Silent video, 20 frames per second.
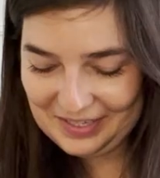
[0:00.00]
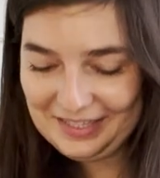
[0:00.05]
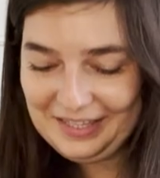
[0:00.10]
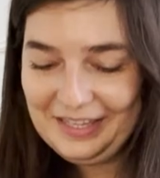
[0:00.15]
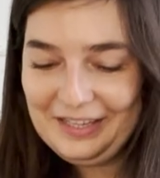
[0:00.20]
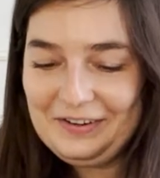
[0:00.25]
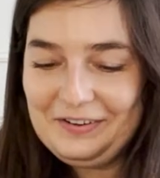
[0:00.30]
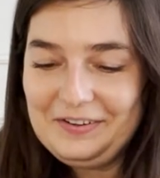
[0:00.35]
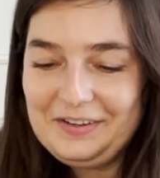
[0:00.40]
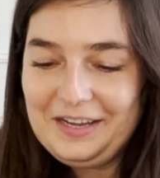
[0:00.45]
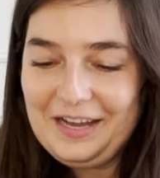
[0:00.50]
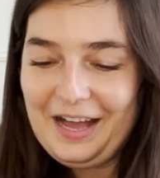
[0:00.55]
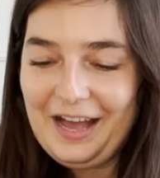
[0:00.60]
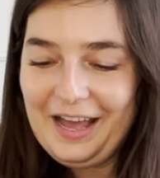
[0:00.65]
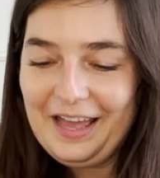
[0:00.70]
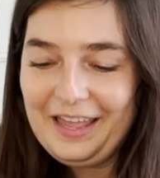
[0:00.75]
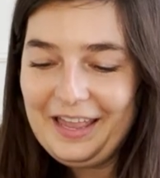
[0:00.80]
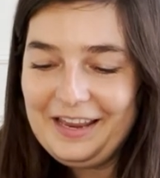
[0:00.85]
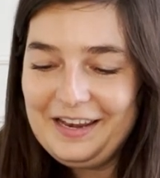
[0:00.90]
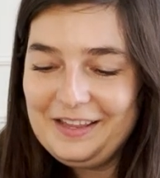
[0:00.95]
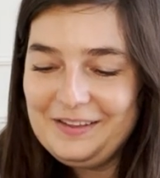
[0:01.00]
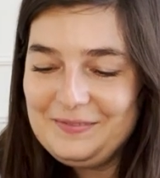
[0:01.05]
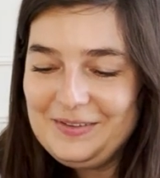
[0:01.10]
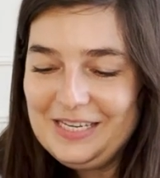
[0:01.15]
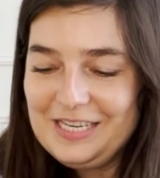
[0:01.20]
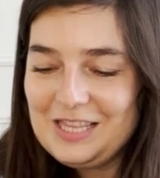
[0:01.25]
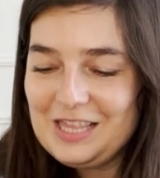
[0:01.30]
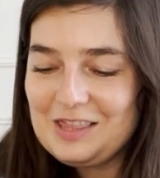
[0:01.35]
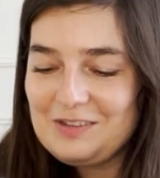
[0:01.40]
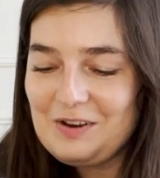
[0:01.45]
little guy, I didn't mean
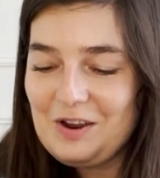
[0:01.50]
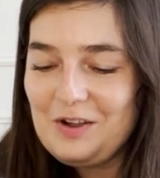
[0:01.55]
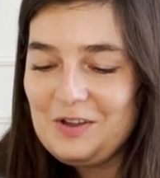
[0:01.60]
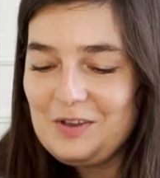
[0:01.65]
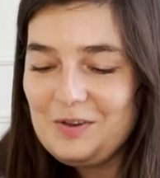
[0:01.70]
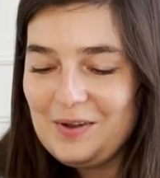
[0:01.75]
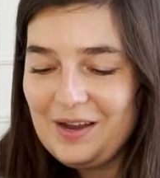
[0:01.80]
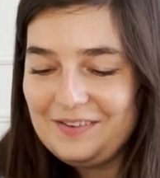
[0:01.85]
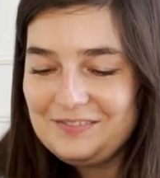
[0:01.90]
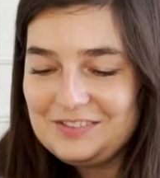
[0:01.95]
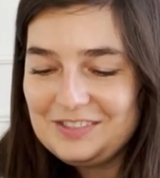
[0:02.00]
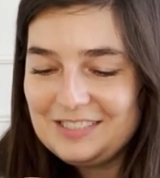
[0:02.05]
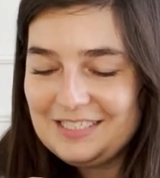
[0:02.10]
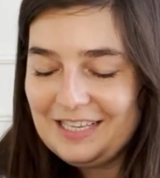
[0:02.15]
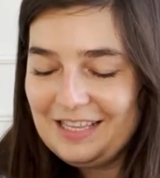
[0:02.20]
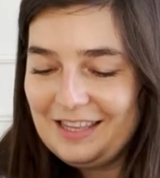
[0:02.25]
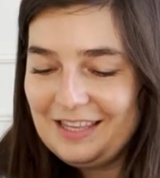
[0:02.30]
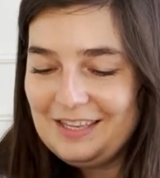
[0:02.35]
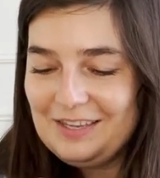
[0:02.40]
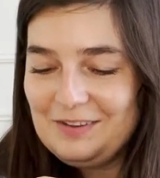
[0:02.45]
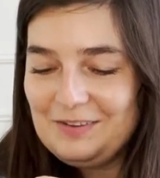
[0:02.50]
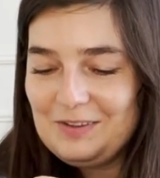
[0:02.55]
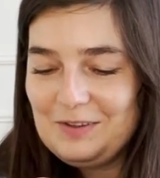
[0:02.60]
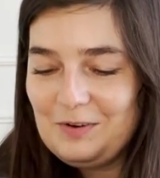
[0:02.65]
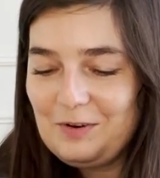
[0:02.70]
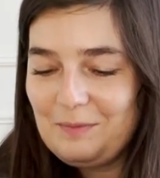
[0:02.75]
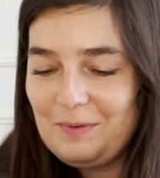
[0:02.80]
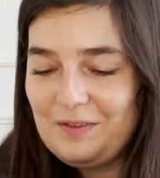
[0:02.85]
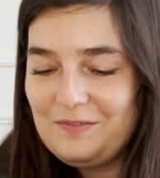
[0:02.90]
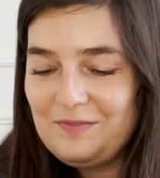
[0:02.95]
to throw you after telling you you
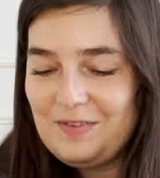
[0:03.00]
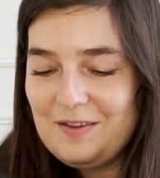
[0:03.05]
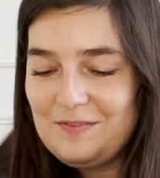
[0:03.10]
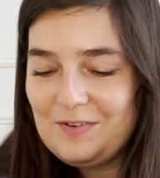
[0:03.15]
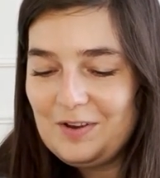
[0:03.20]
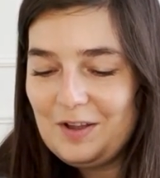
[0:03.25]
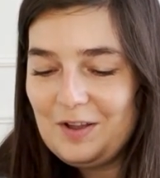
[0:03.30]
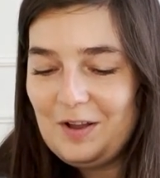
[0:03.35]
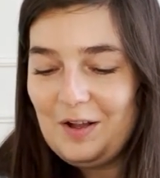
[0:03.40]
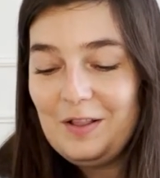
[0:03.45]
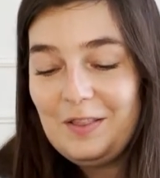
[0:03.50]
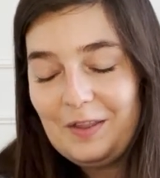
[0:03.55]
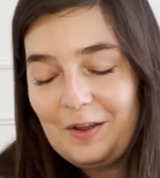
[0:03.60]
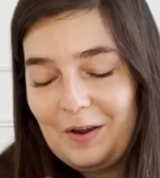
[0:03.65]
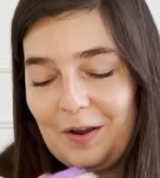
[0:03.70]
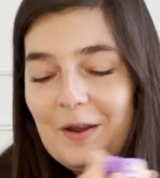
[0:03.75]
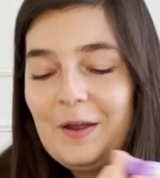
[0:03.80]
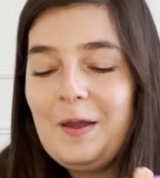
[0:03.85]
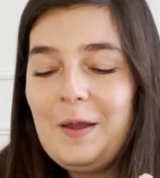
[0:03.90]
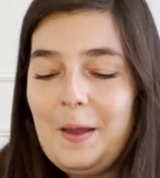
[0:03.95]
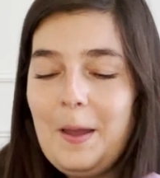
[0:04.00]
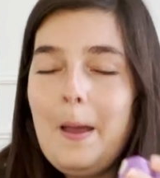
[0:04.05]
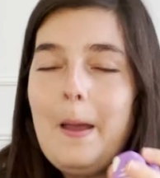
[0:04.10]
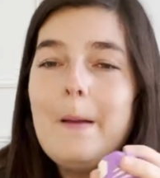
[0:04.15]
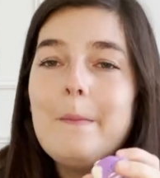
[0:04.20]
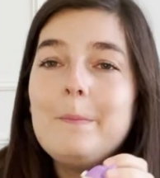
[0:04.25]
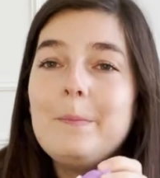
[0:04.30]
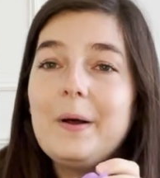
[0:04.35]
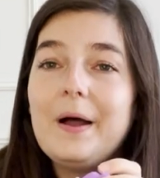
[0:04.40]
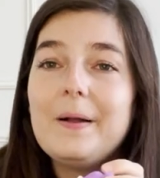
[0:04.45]
were my favorite color.
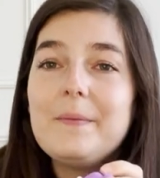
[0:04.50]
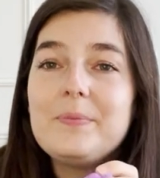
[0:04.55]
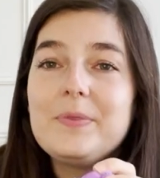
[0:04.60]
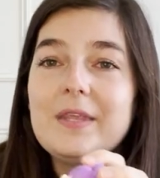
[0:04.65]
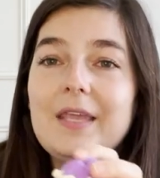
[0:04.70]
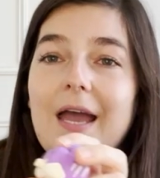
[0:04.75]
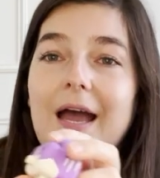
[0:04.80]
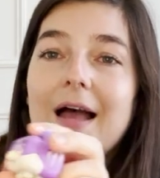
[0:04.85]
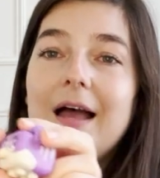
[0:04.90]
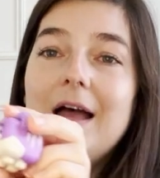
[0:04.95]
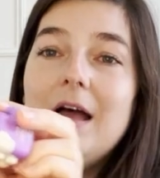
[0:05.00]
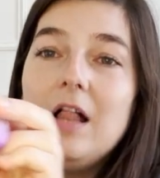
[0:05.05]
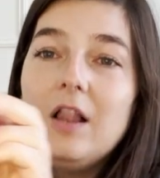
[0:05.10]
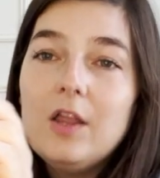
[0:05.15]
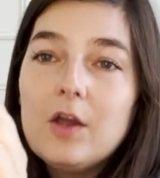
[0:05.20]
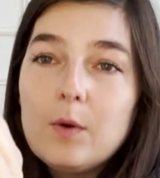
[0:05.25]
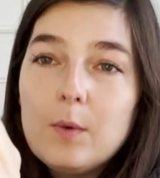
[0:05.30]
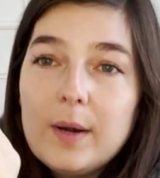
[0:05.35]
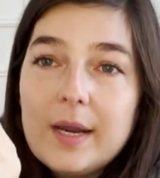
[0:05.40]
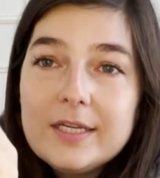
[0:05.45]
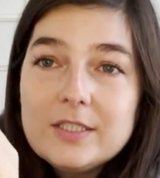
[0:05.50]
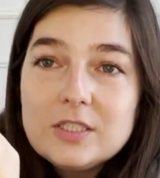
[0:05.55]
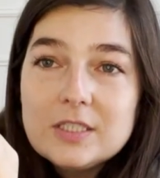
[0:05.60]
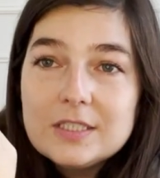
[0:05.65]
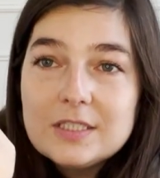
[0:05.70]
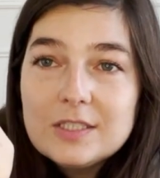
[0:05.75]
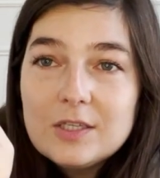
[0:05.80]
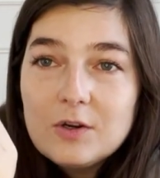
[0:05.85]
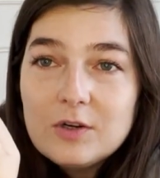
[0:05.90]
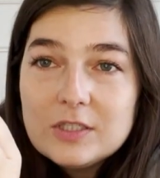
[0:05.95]
But yeah, look what I
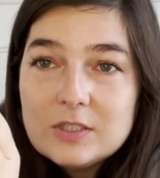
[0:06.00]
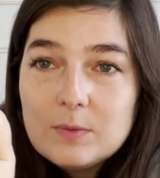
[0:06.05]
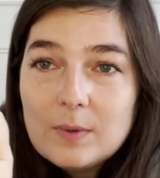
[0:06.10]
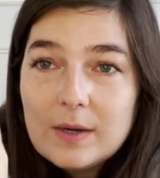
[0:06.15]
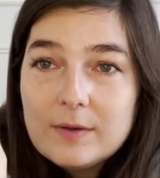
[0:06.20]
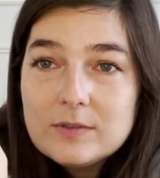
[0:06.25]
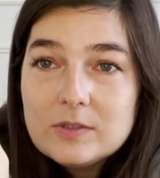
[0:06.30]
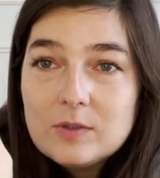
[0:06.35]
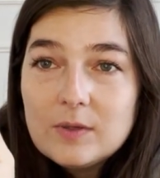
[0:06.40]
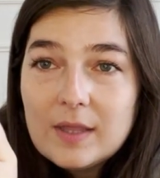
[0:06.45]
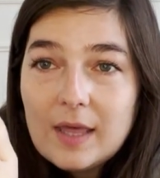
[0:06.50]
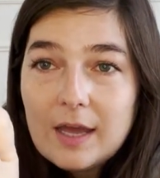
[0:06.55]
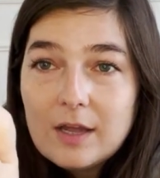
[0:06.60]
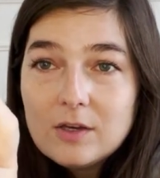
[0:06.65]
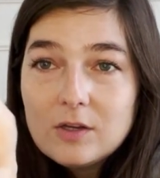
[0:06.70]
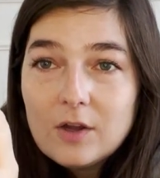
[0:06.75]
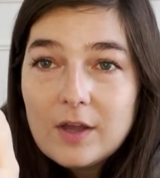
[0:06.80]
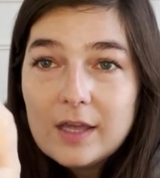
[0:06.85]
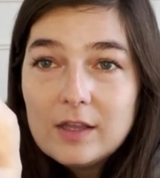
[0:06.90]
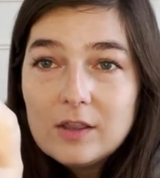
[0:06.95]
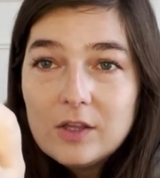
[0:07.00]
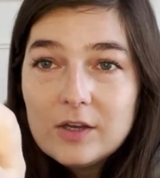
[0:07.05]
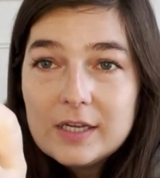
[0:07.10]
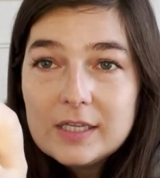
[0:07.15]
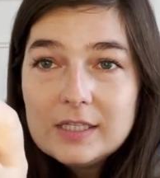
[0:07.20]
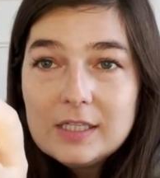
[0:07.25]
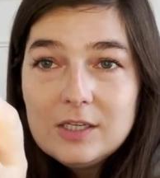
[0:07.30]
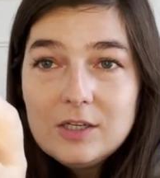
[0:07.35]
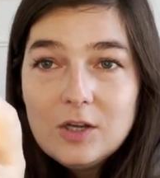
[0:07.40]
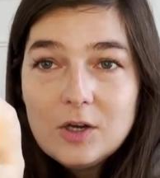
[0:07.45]
just noticed when I was doing that. Okay, look
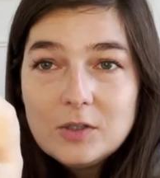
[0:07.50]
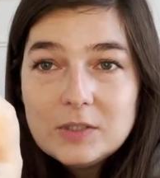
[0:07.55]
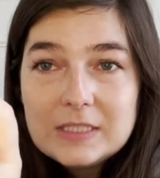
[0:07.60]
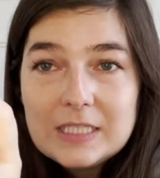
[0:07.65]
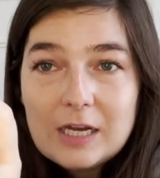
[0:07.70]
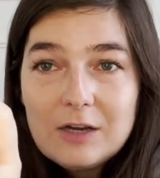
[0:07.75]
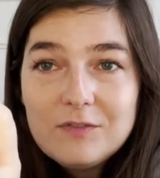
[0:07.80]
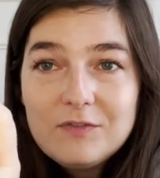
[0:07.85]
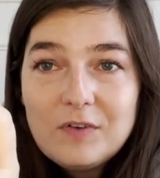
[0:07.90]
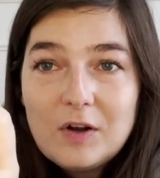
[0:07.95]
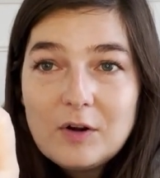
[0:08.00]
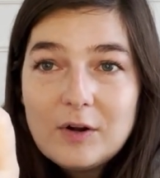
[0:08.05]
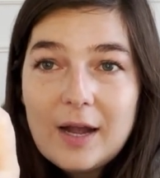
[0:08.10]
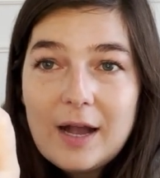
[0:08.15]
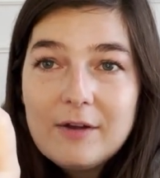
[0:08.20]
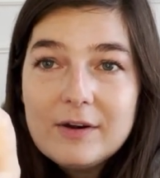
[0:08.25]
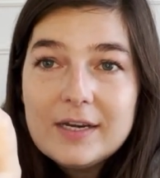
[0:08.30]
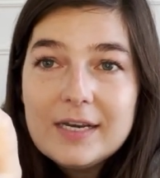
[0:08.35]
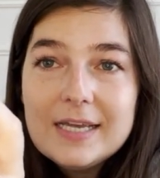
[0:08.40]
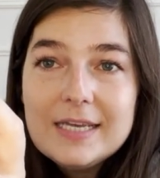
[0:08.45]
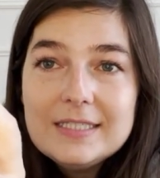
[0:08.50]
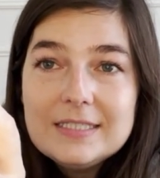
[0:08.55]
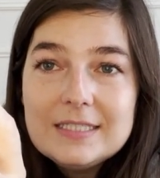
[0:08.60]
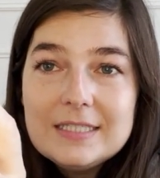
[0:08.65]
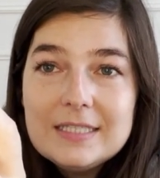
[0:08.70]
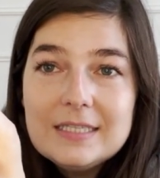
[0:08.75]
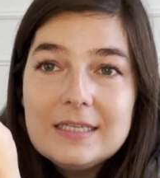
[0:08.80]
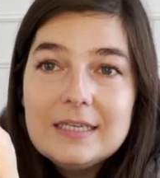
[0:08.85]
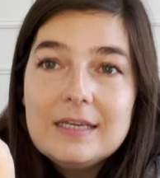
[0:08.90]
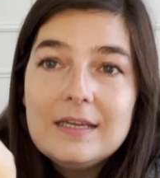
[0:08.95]
at the nose, see how far out it is?
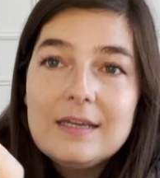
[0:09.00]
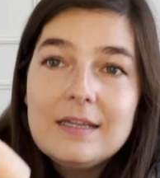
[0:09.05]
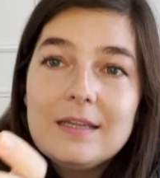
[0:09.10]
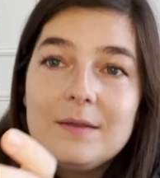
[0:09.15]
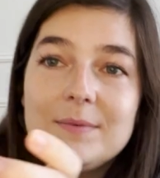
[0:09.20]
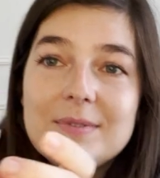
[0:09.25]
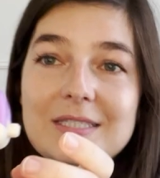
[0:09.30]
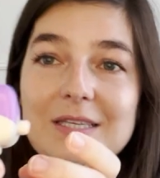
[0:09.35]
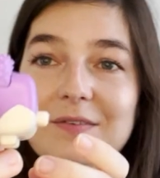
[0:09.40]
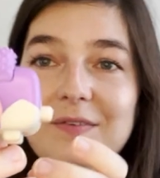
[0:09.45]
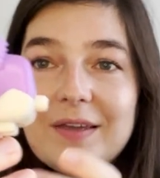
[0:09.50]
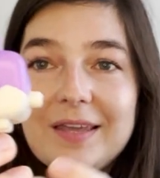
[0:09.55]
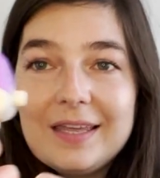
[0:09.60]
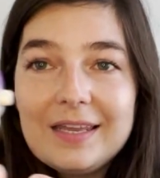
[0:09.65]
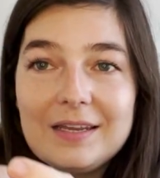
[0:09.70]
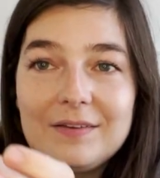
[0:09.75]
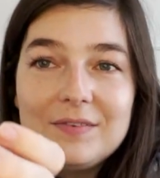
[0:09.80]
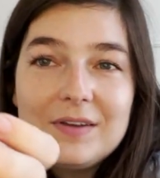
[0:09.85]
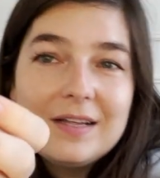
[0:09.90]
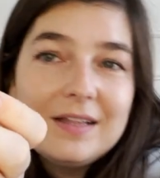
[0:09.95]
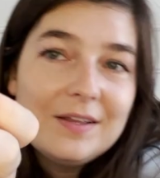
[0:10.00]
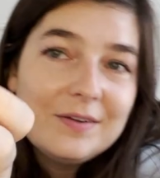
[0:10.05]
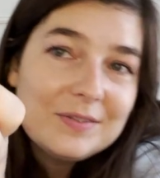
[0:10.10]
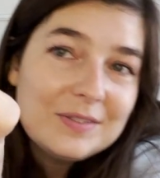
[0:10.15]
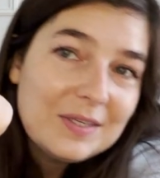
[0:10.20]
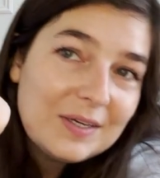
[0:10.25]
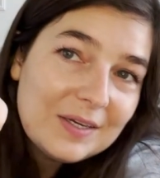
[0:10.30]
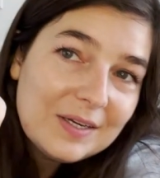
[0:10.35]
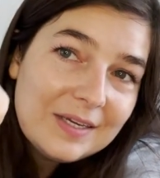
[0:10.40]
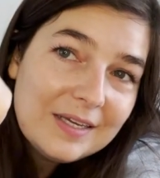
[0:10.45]
Let me see if I can get even
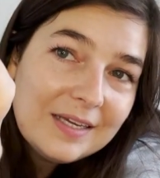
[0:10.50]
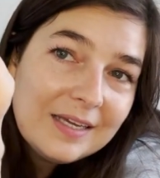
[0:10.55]
closer.